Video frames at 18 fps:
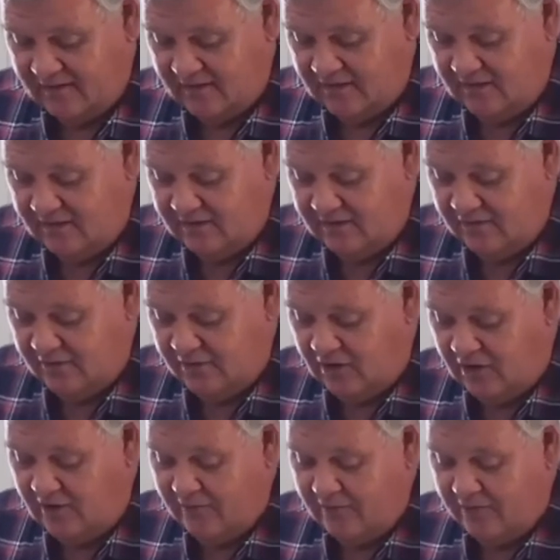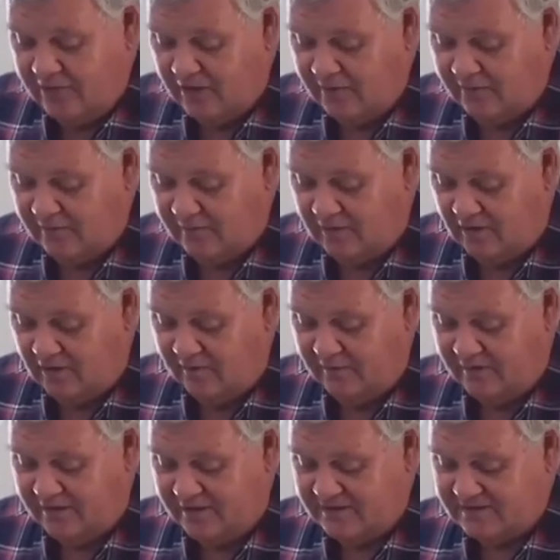You and I were not
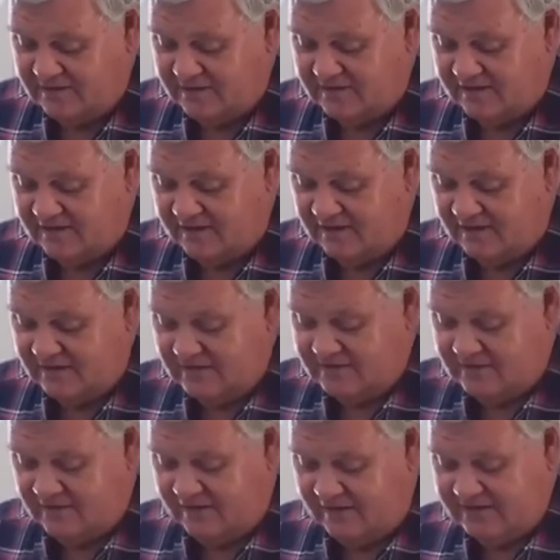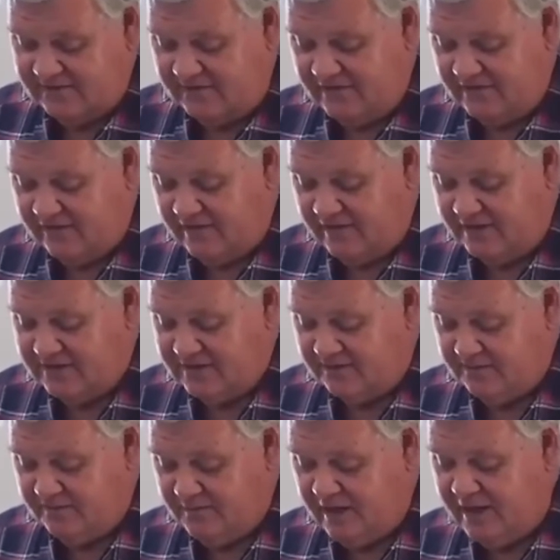eyewitnesses at the Transfiguration.
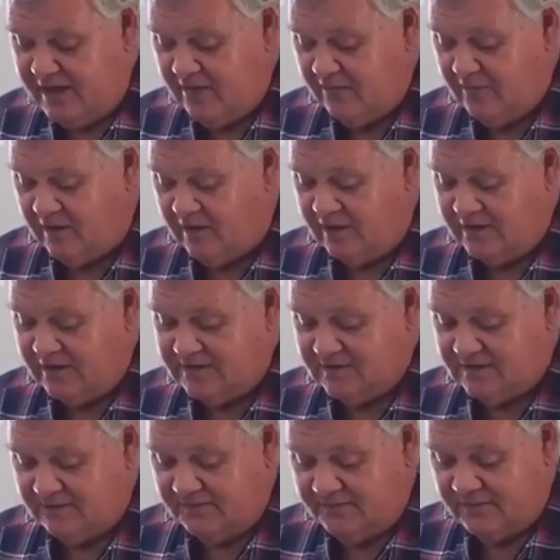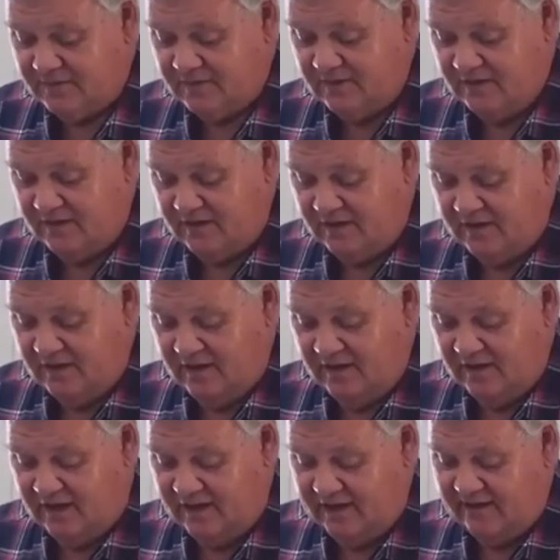Peter was.
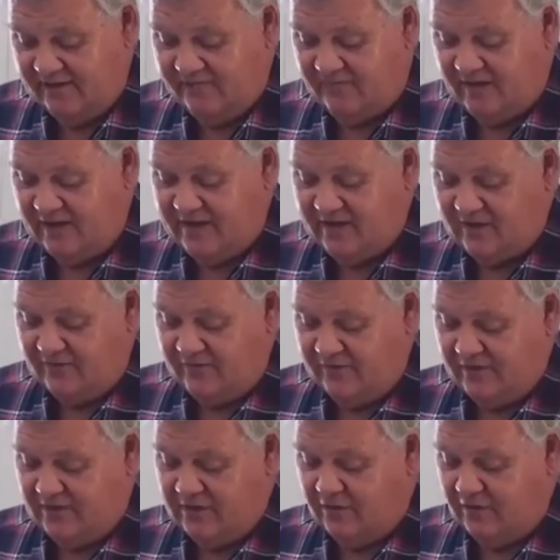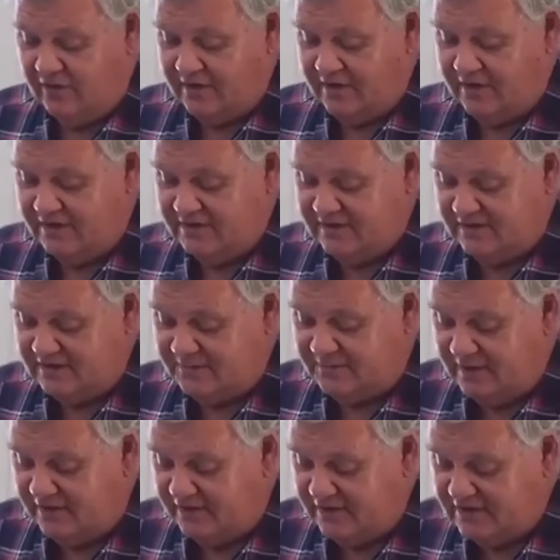And he faithfully recorded his
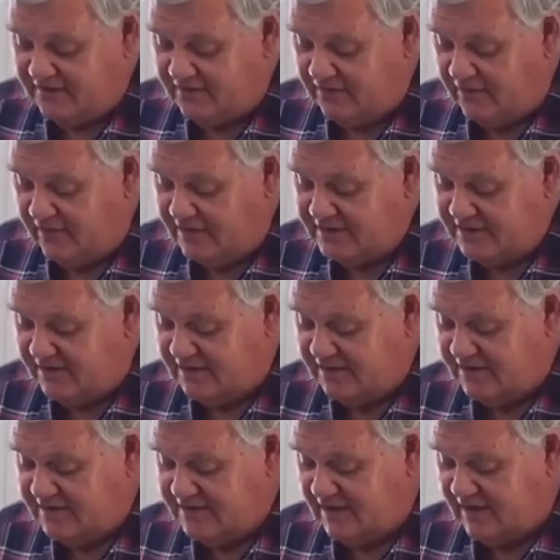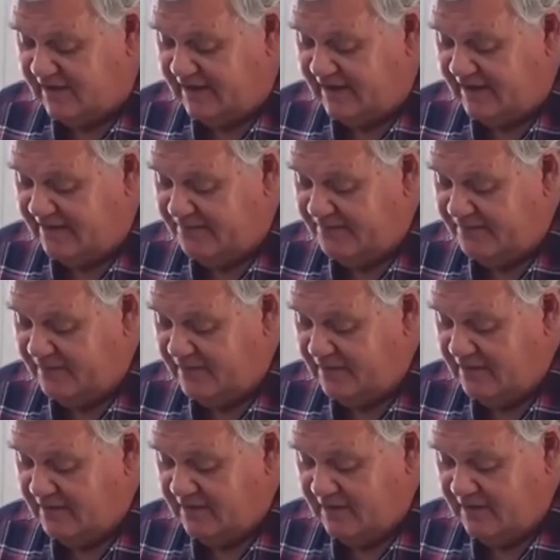experience for us in this letter,
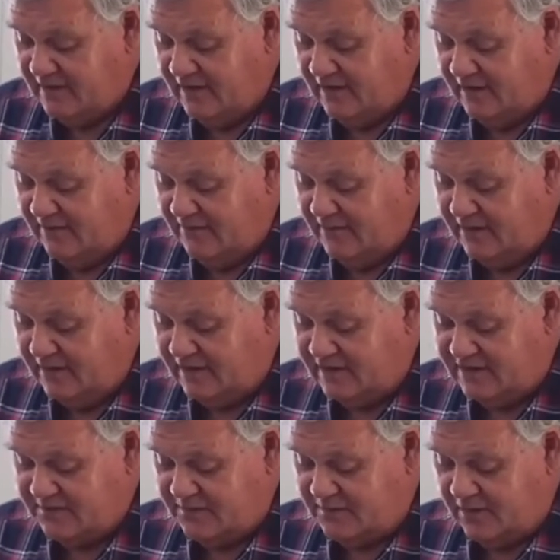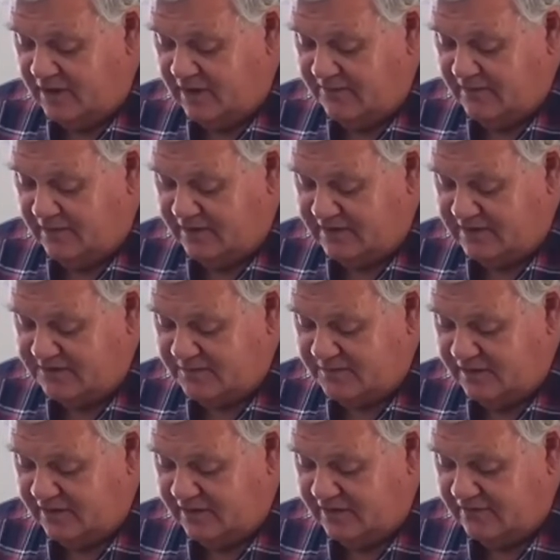being inspired by the
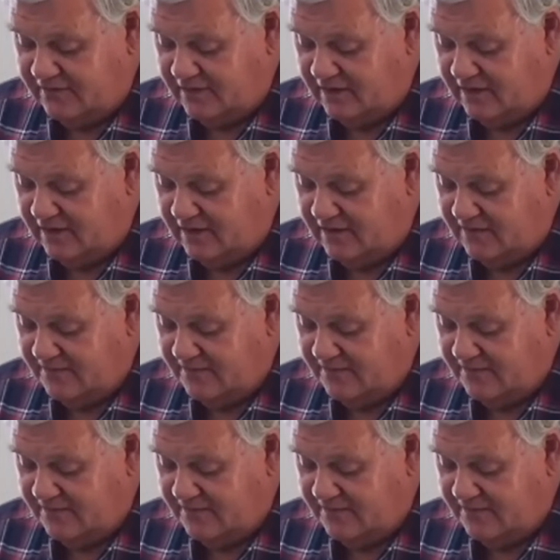Spirit of God.